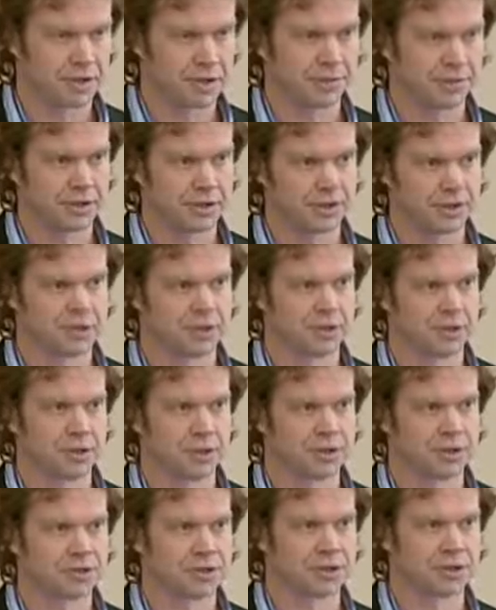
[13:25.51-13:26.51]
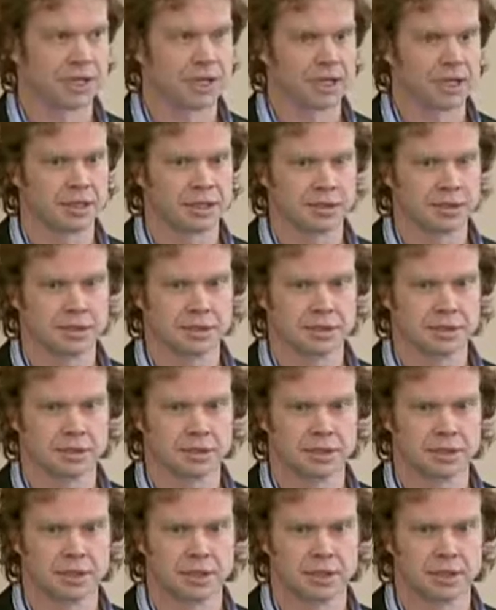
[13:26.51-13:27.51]
everything from the Aleutian Islands
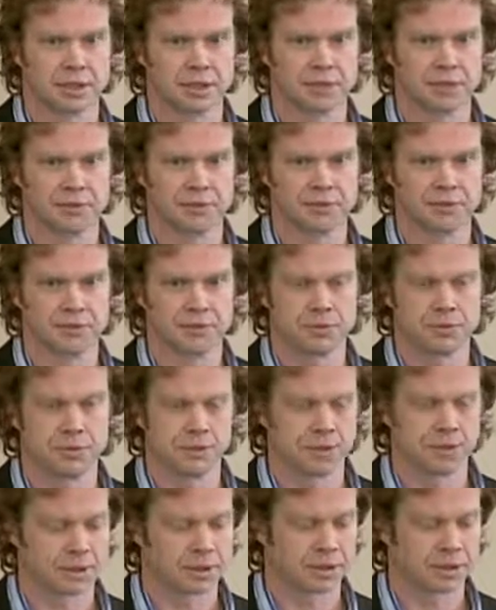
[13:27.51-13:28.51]
uh, through the